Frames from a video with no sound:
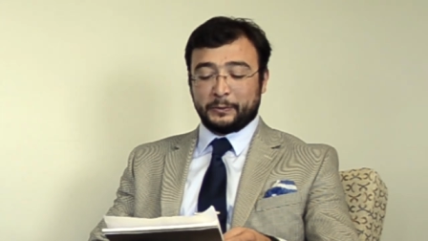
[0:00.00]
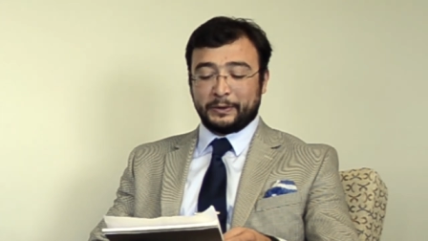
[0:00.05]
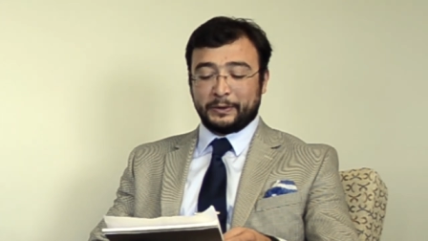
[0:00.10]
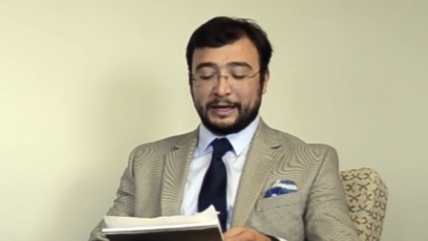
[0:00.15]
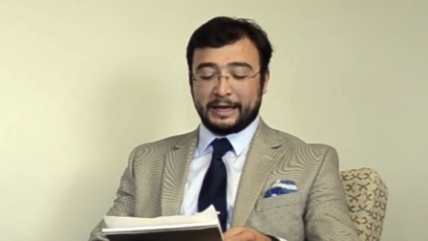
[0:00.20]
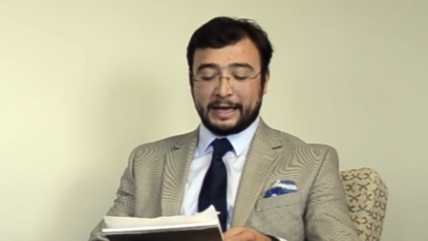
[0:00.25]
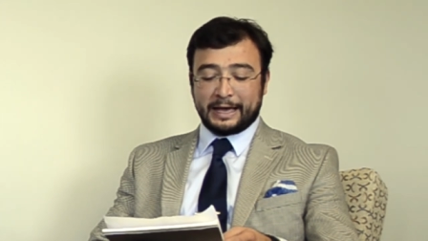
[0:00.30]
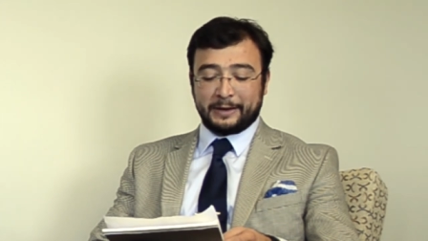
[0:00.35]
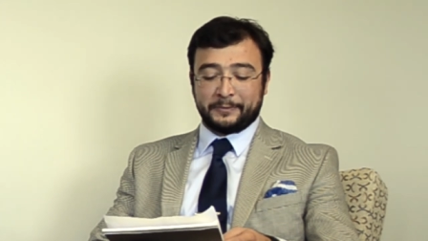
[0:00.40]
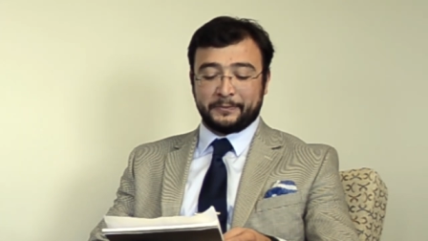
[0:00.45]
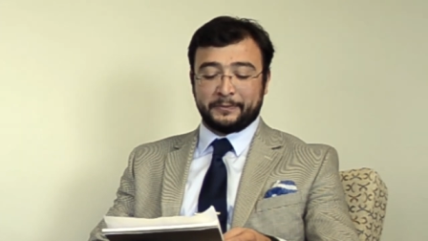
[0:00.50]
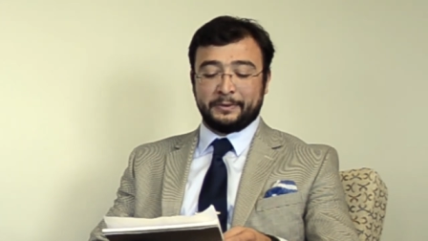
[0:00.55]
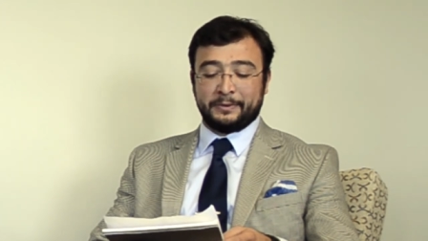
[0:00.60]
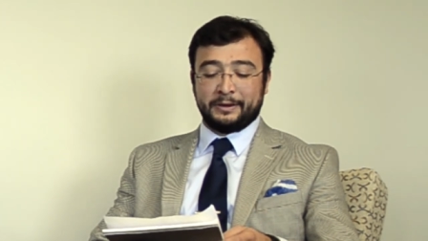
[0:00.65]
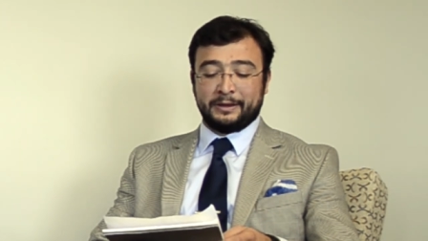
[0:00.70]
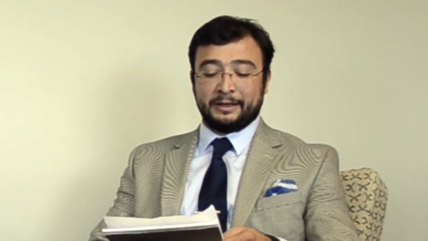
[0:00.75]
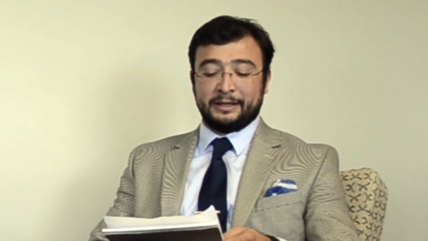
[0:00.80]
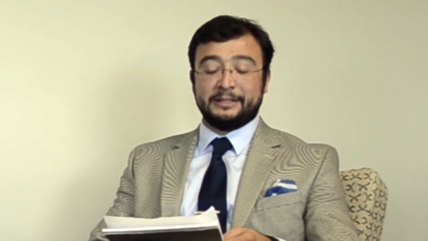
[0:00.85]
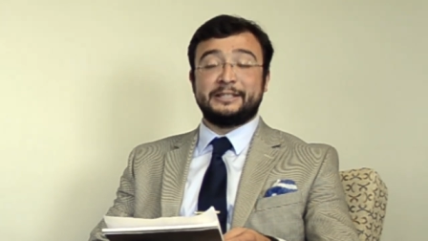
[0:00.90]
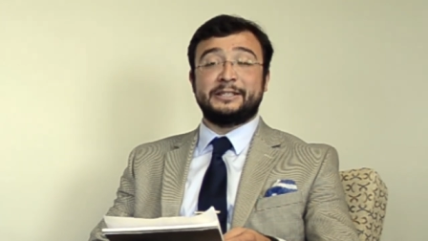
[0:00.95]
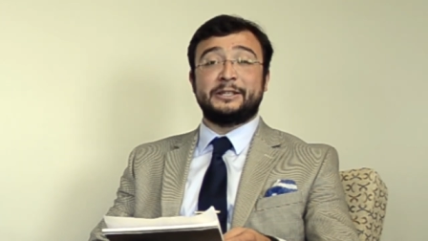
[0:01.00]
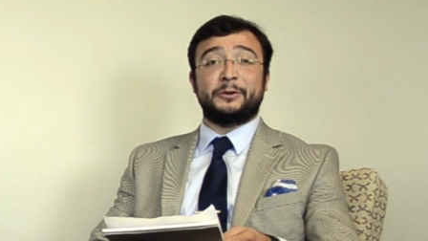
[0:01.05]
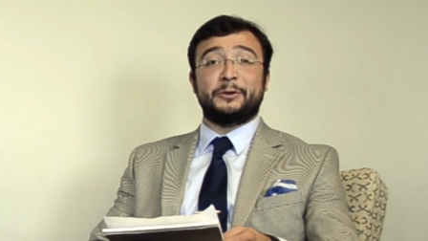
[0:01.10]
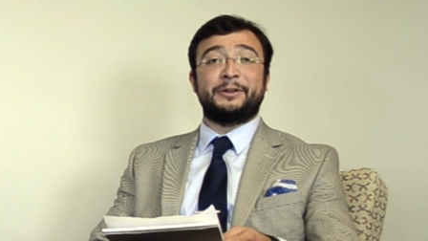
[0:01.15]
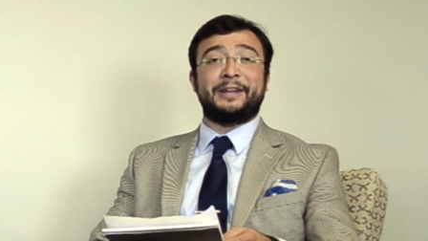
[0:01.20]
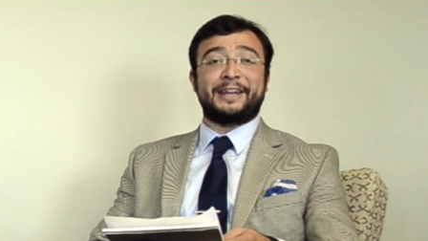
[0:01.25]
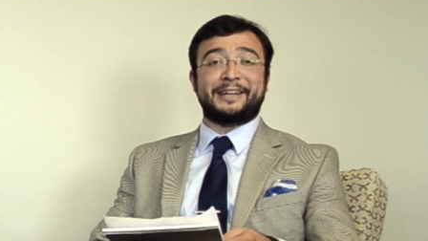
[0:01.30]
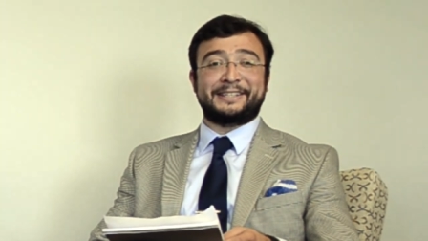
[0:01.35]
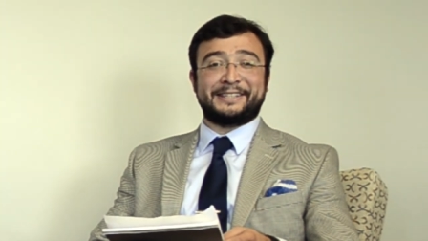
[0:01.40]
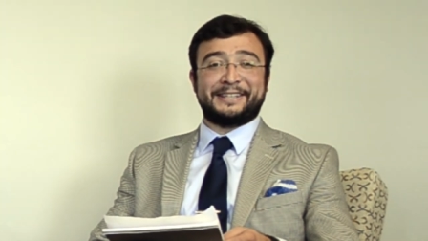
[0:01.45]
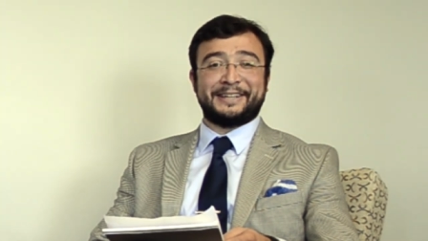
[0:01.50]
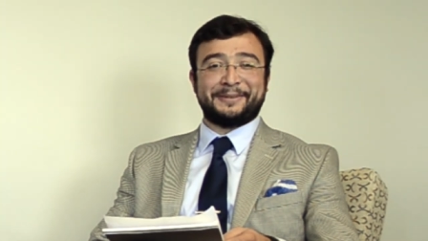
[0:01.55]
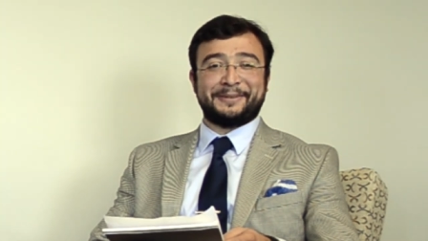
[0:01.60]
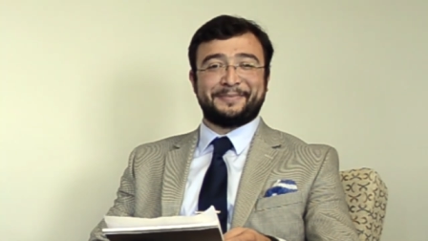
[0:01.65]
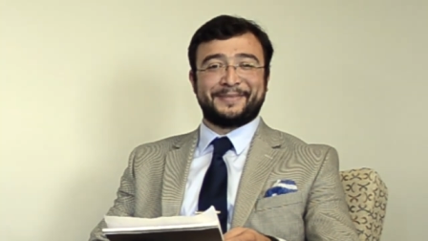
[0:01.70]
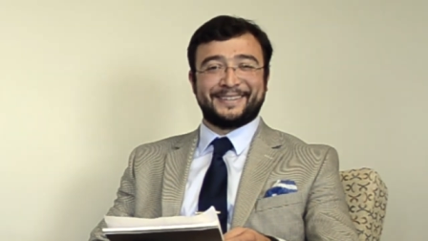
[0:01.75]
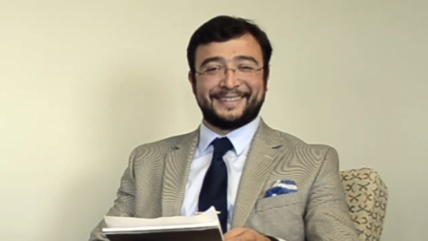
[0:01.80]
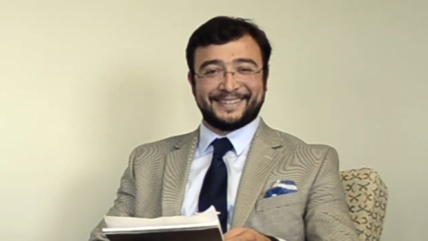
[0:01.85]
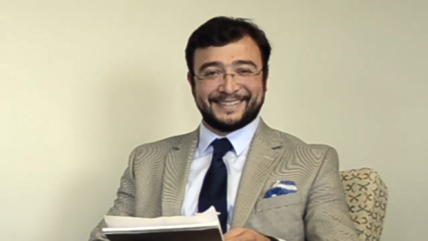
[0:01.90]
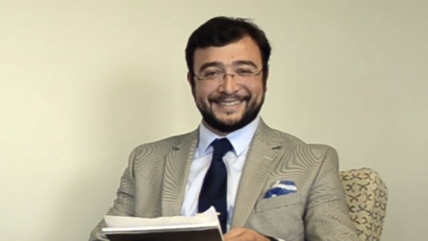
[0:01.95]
we have. See you next time.